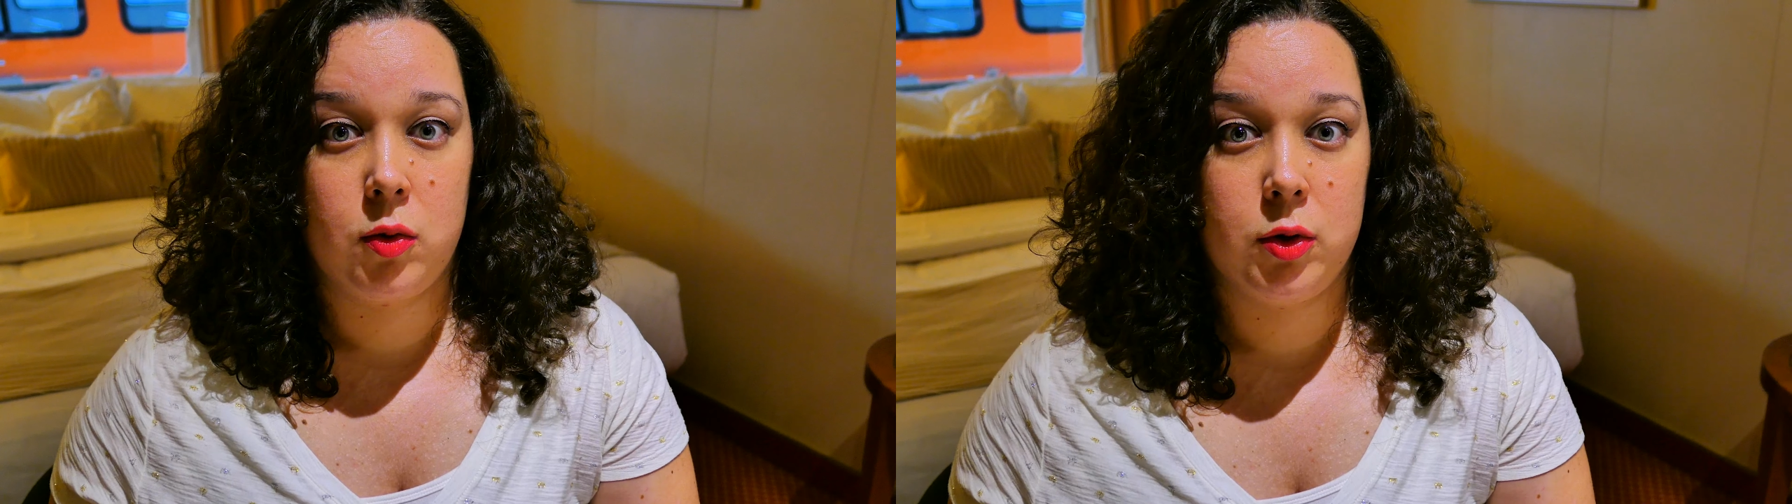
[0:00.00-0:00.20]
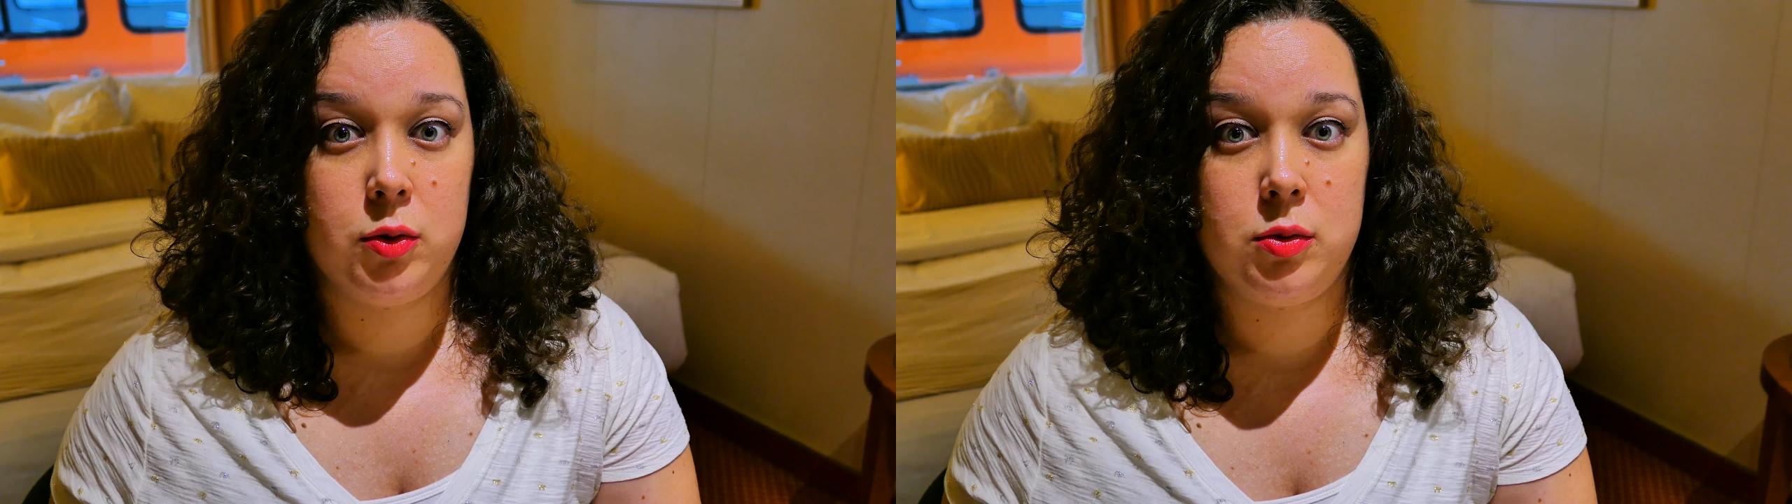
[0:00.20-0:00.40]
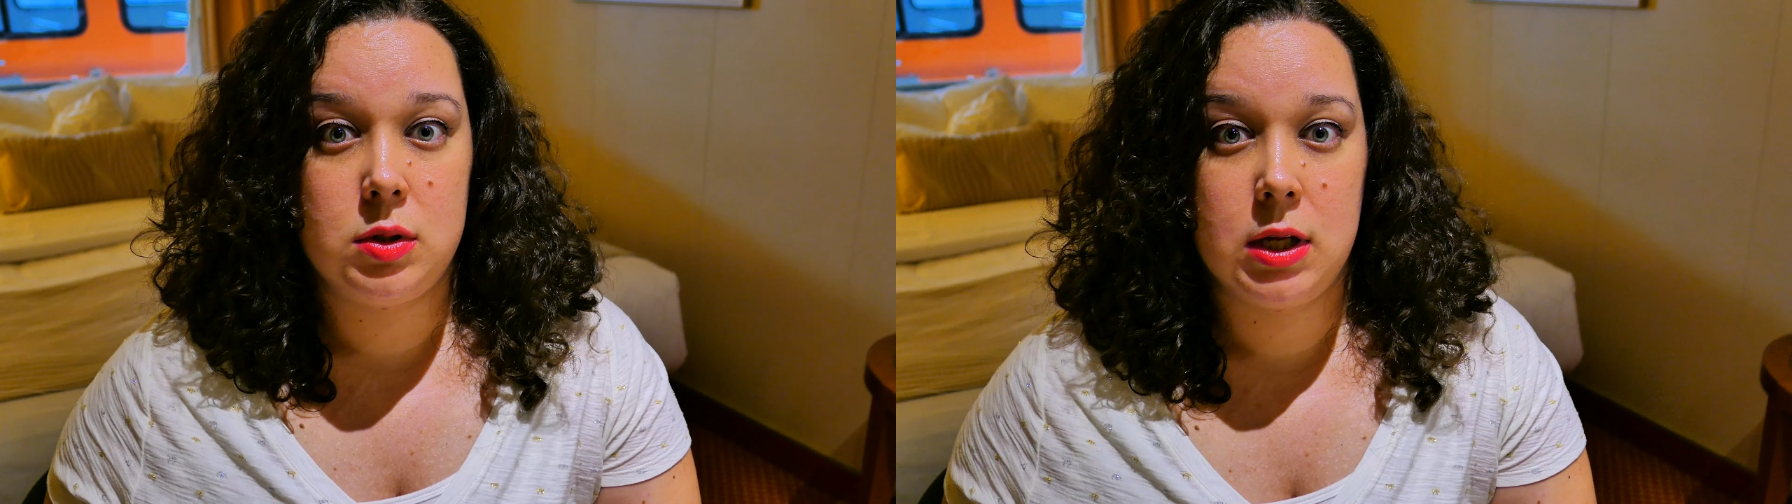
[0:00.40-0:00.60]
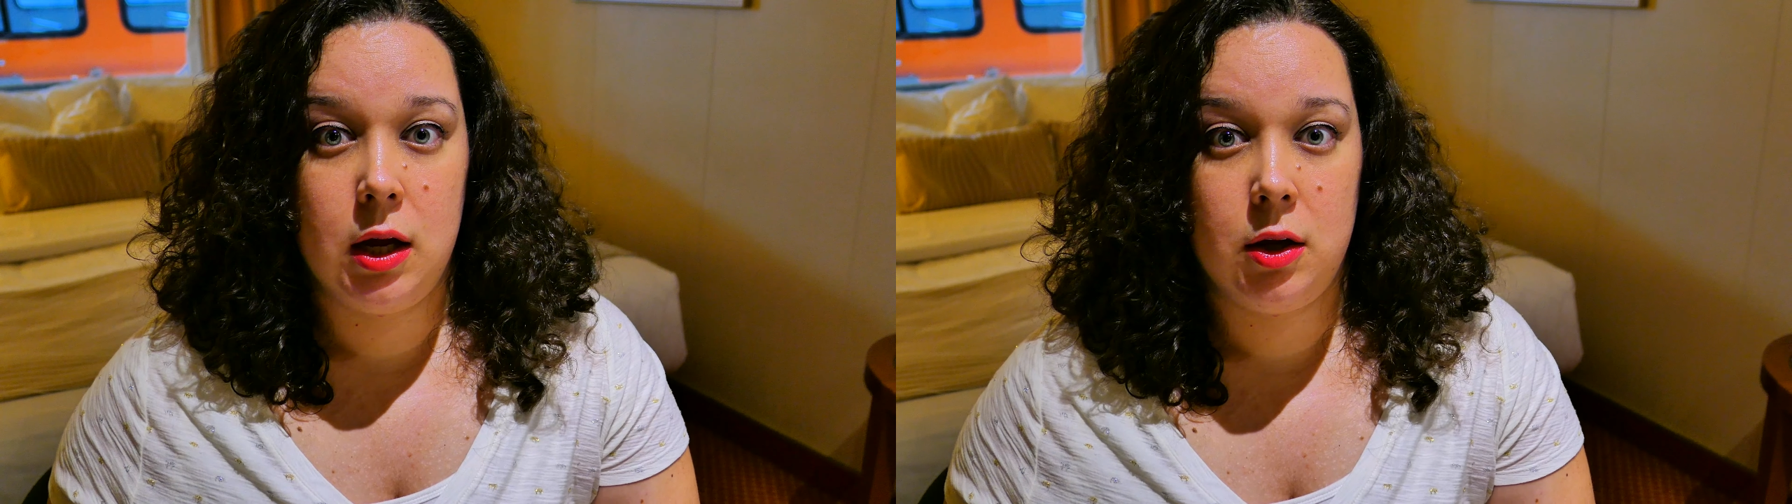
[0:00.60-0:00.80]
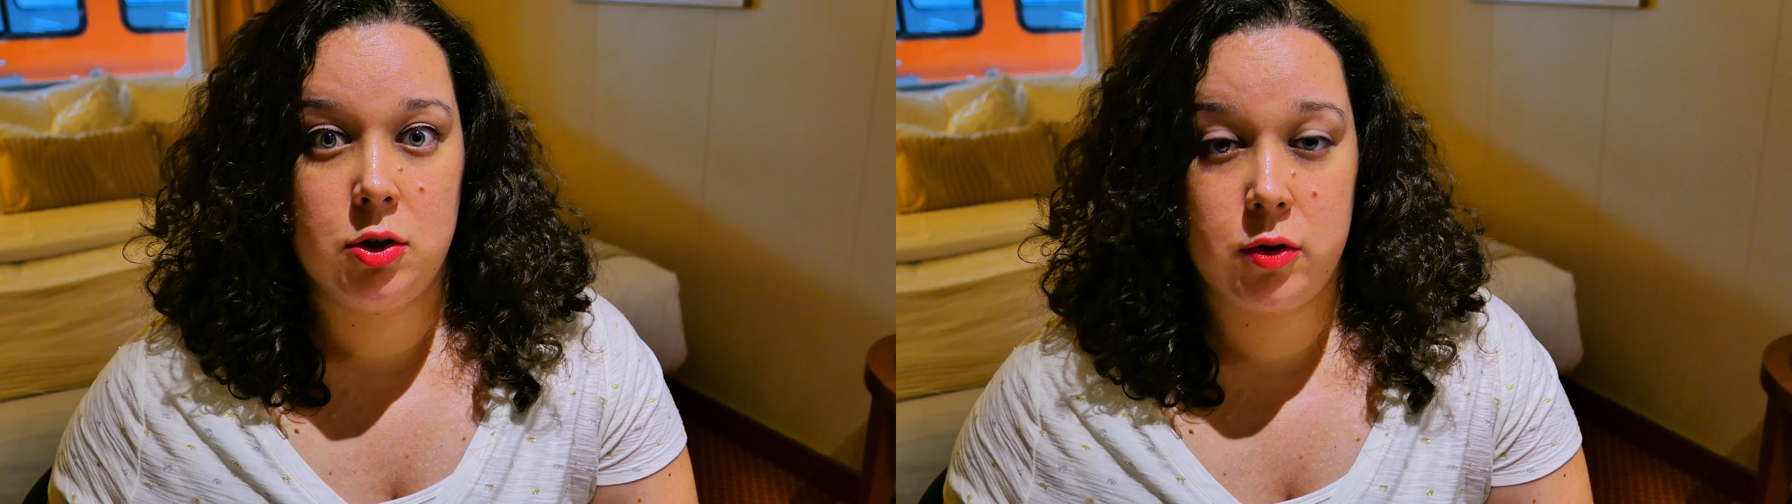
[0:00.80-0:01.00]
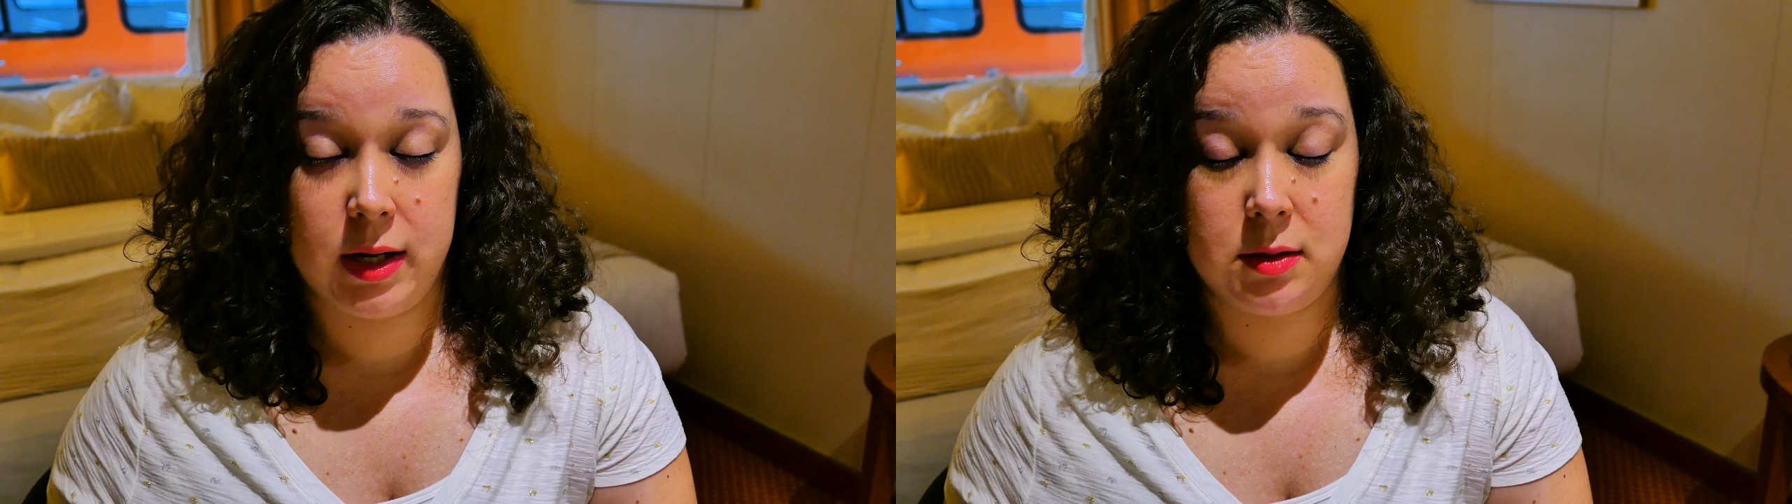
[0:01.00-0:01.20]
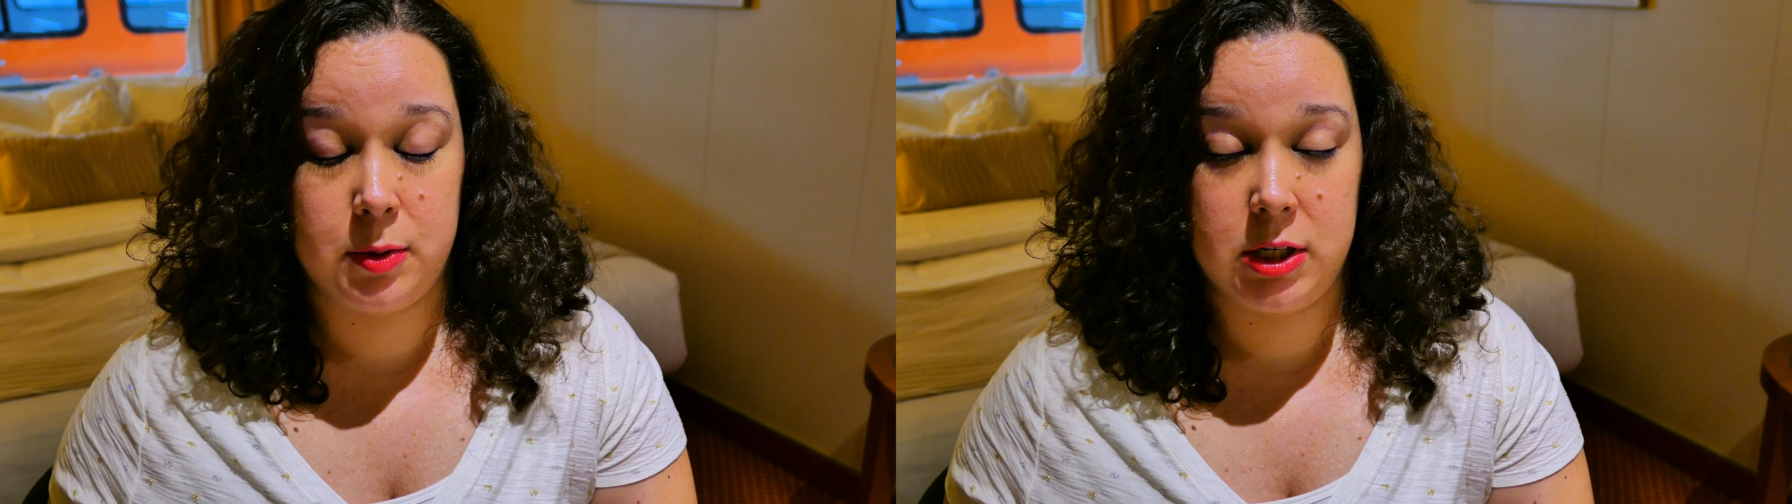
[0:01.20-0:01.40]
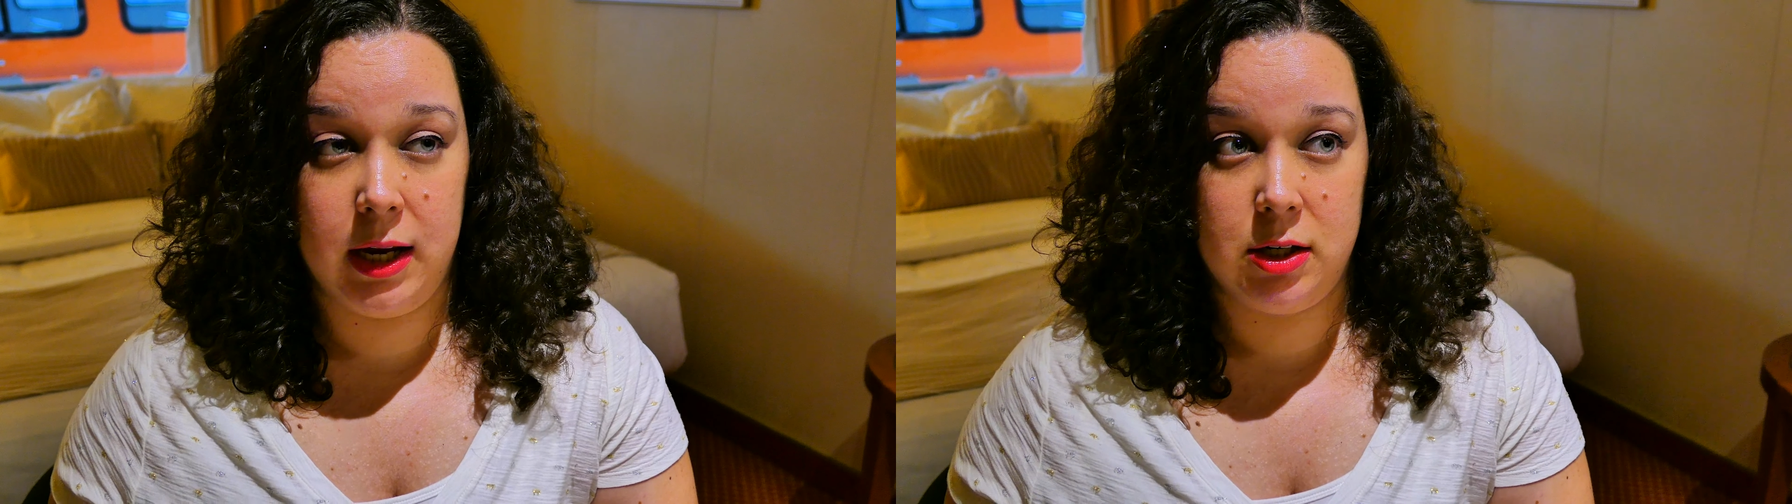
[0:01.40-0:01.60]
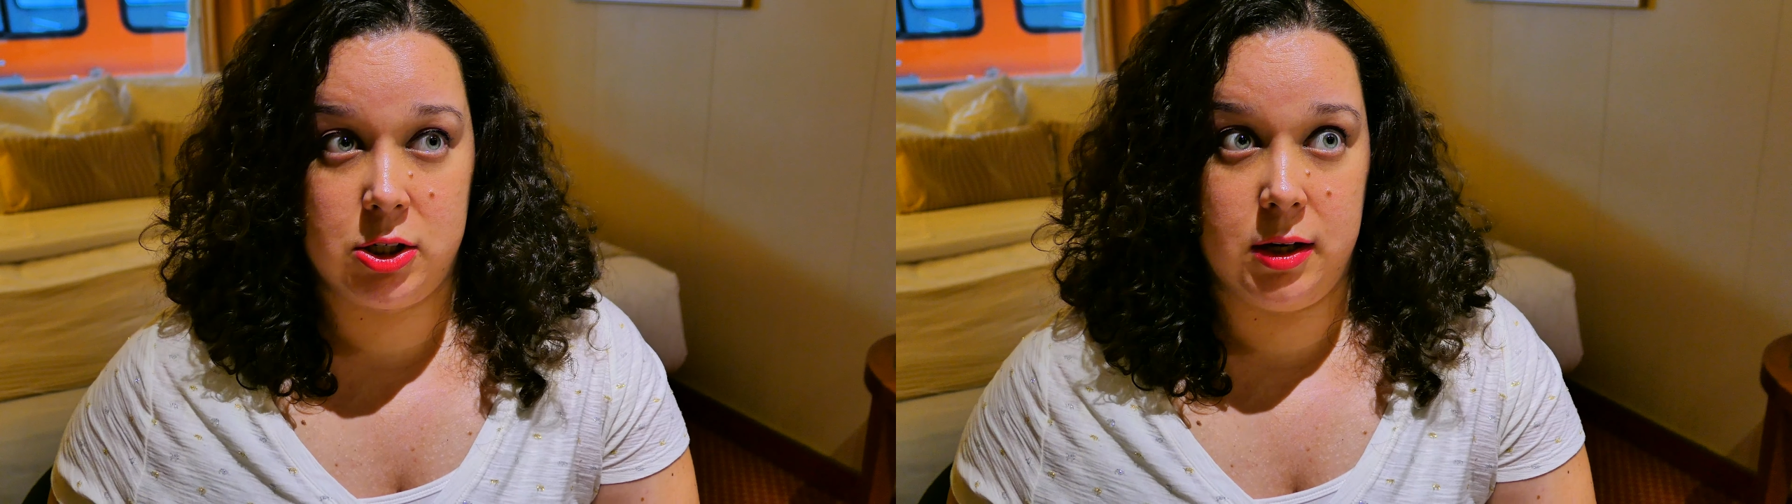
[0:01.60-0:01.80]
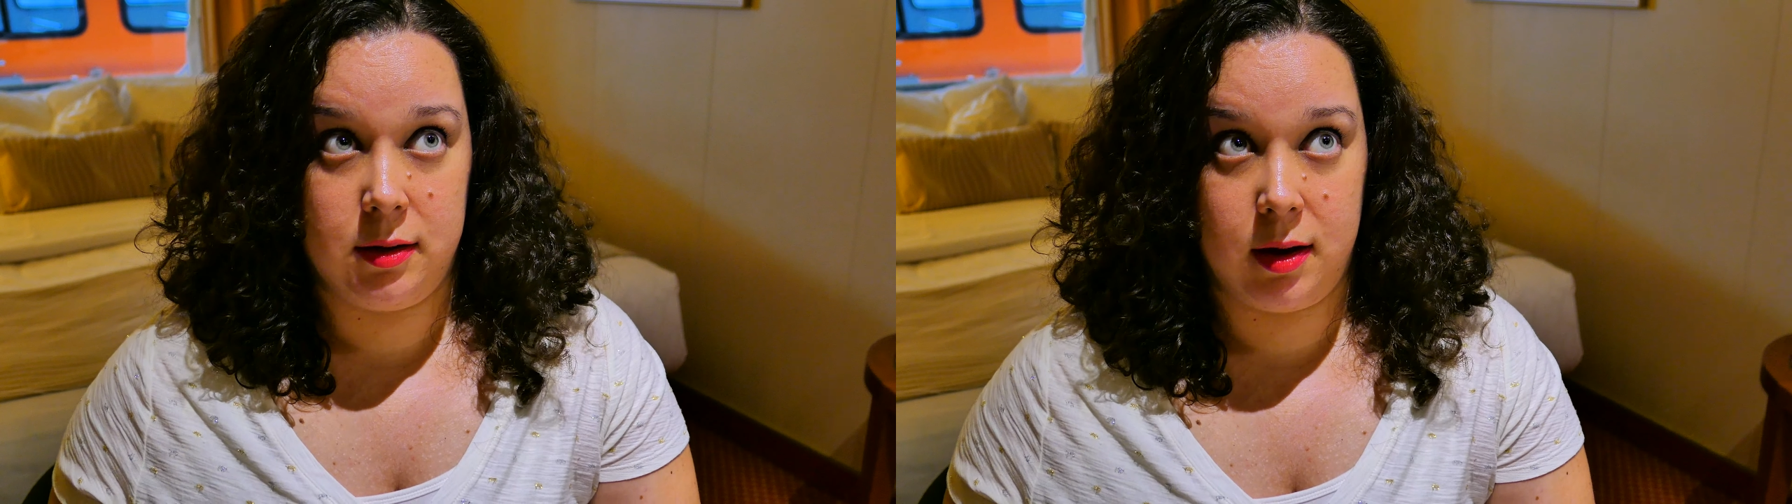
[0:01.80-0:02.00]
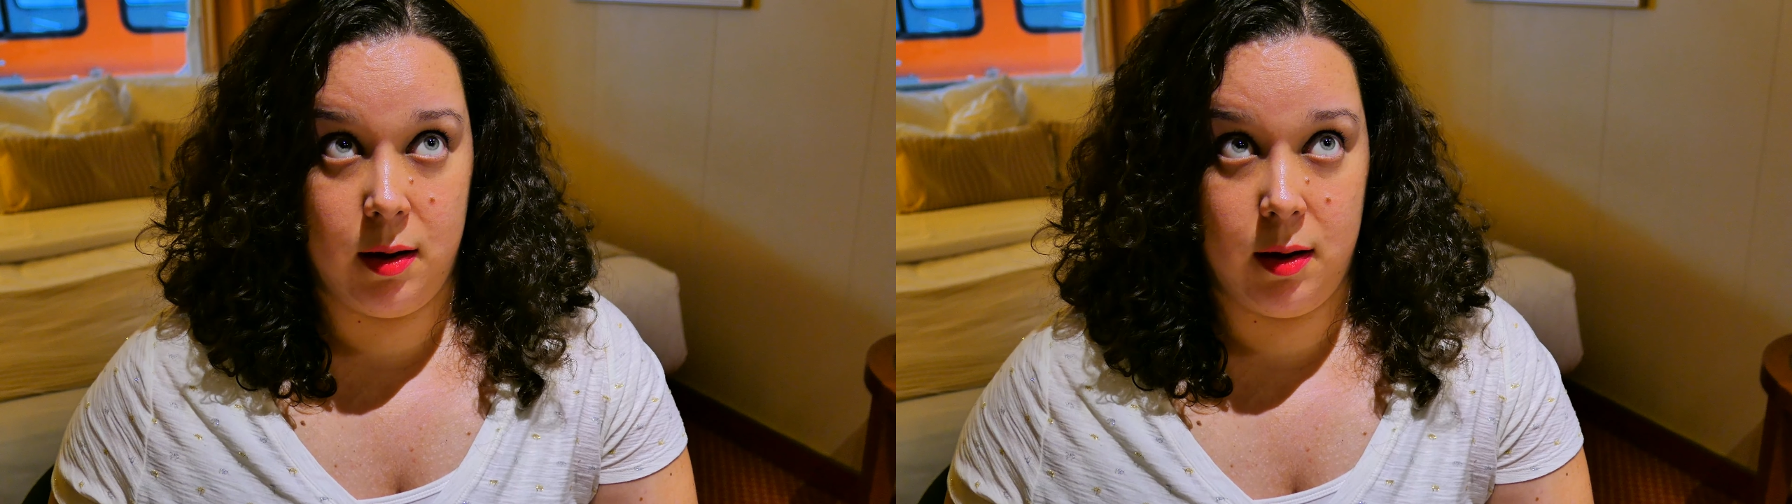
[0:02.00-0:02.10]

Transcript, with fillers: cruise transportation